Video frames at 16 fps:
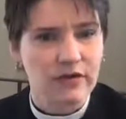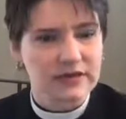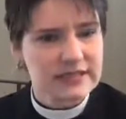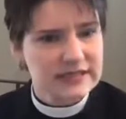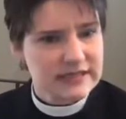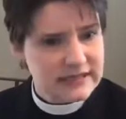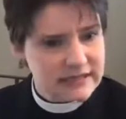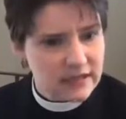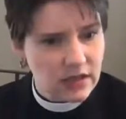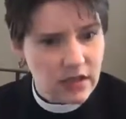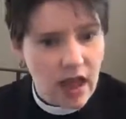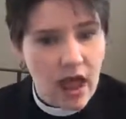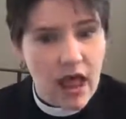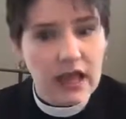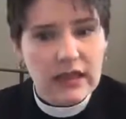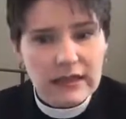to still
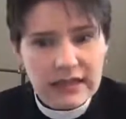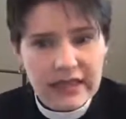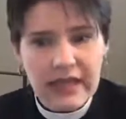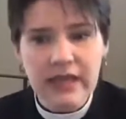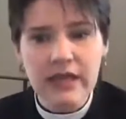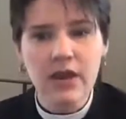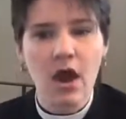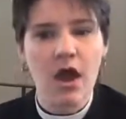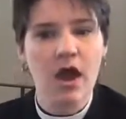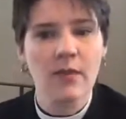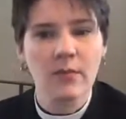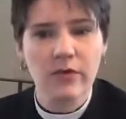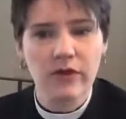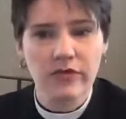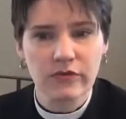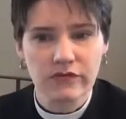lean on
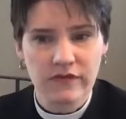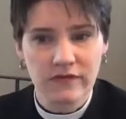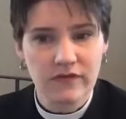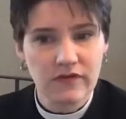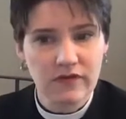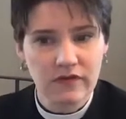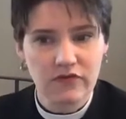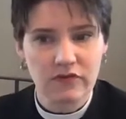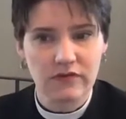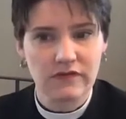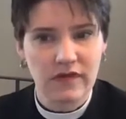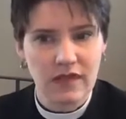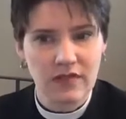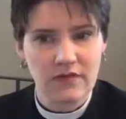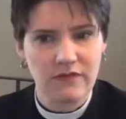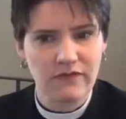brothers and sisters
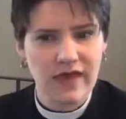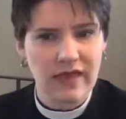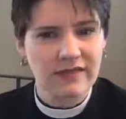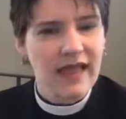in the faith,